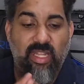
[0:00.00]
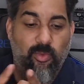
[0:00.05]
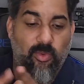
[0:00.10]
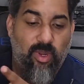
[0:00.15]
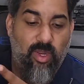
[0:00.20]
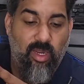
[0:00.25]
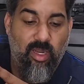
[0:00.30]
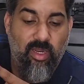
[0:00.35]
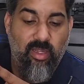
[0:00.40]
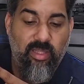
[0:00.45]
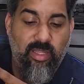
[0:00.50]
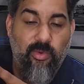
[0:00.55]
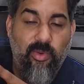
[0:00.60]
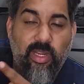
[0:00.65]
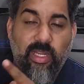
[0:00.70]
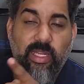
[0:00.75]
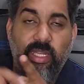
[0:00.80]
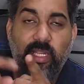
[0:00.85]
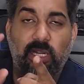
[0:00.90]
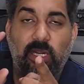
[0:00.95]
that
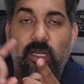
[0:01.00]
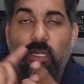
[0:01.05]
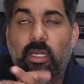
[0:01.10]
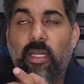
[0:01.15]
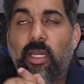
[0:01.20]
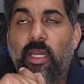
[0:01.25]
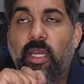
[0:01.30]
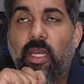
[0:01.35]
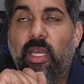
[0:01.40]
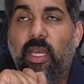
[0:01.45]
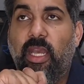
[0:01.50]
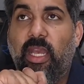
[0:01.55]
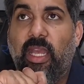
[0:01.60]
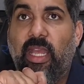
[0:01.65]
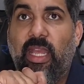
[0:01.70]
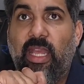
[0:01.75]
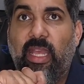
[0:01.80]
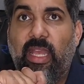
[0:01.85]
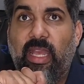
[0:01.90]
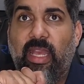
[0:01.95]
were in here,
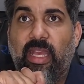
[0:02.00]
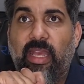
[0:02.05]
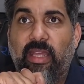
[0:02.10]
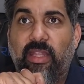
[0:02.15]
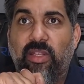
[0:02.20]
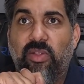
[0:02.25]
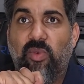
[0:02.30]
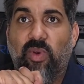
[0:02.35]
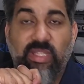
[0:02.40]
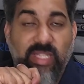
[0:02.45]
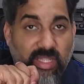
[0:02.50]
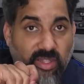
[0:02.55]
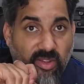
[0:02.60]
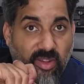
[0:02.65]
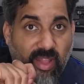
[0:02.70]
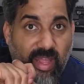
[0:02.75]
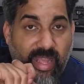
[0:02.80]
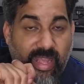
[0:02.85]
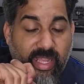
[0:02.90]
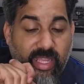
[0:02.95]
and what they
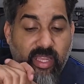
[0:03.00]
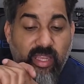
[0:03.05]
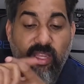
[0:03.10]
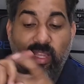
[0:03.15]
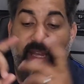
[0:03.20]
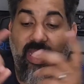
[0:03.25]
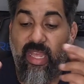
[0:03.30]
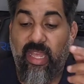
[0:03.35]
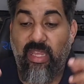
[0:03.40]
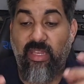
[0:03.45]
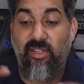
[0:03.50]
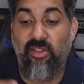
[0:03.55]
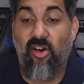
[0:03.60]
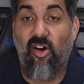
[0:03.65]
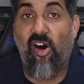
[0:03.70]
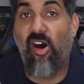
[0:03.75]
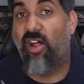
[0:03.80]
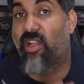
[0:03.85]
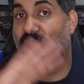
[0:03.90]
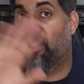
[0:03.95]
look like. And
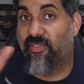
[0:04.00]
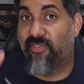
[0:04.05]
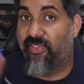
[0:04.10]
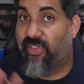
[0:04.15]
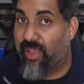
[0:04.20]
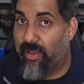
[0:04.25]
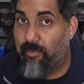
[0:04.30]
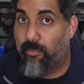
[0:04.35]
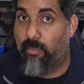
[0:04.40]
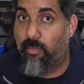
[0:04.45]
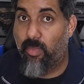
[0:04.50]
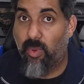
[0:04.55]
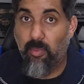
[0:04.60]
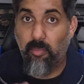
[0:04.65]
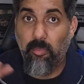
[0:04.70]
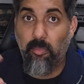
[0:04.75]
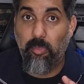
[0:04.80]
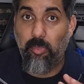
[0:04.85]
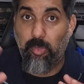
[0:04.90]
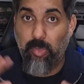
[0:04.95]
all of them,
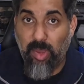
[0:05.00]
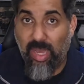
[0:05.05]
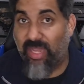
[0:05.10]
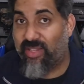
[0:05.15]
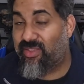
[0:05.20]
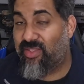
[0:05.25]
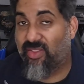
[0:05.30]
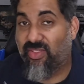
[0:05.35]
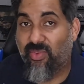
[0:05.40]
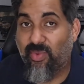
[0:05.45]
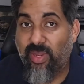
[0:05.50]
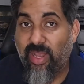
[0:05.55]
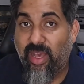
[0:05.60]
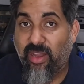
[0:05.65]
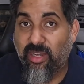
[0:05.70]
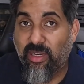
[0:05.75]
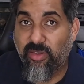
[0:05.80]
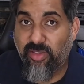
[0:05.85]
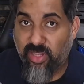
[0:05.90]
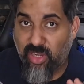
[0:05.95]
but
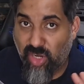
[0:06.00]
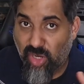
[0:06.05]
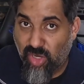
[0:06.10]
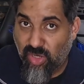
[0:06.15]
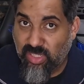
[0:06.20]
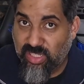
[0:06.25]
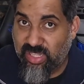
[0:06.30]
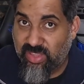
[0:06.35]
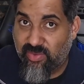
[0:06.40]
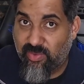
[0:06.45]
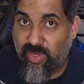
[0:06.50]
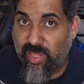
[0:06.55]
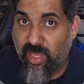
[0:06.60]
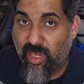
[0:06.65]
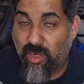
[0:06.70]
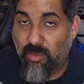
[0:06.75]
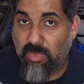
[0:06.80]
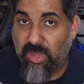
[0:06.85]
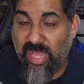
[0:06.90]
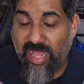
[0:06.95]
the early
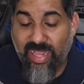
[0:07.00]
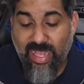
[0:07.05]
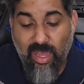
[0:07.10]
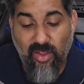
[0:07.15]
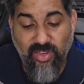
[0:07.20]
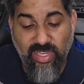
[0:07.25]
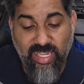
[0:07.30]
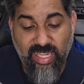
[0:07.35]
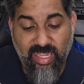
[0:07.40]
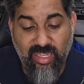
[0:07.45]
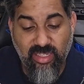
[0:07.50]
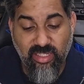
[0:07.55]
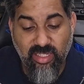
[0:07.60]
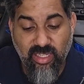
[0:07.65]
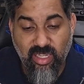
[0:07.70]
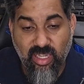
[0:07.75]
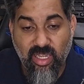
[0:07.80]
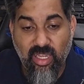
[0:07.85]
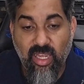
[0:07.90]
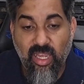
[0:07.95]
300 Blackout kit,
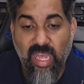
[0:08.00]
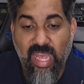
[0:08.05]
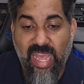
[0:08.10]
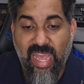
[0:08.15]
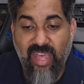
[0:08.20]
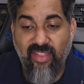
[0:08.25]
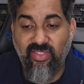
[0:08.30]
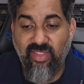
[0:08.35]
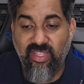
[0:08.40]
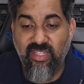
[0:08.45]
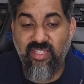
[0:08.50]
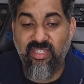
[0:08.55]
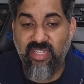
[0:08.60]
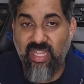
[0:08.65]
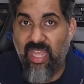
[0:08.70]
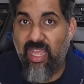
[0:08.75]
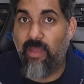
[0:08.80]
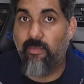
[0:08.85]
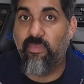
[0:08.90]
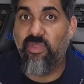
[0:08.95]
had this
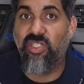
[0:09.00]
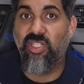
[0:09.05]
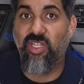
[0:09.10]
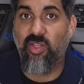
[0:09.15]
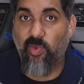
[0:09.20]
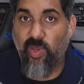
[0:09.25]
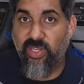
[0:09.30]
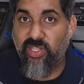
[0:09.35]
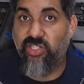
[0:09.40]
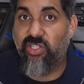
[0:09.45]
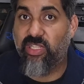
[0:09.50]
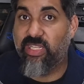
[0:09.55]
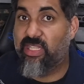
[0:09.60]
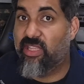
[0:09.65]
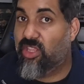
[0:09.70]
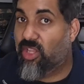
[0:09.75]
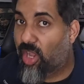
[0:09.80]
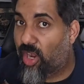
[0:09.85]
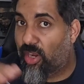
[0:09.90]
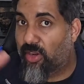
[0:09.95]
same sequentially
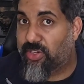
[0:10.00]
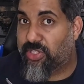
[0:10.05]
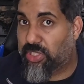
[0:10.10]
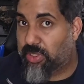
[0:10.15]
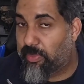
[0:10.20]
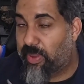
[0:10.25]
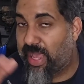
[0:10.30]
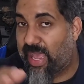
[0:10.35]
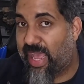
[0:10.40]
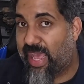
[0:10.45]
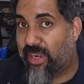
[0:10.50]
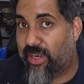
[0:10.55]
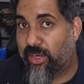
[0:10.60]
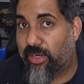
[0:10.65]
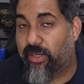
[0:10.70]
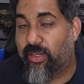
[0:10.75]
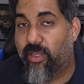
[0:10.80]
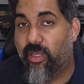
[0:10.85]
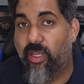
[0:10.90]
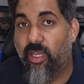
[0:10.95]
larger
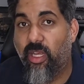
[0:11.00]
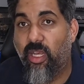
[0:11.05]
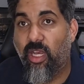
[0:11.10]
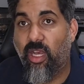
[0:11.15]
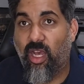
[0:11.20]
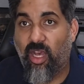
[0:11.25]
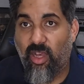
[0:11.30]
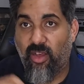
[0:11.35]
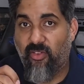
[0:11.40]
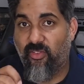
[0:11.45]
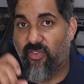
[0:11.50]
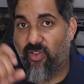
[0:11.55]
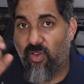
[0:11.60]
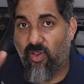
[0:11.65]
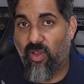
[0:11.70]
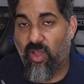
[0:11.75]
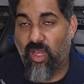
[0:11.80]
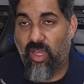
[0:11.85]
pattern of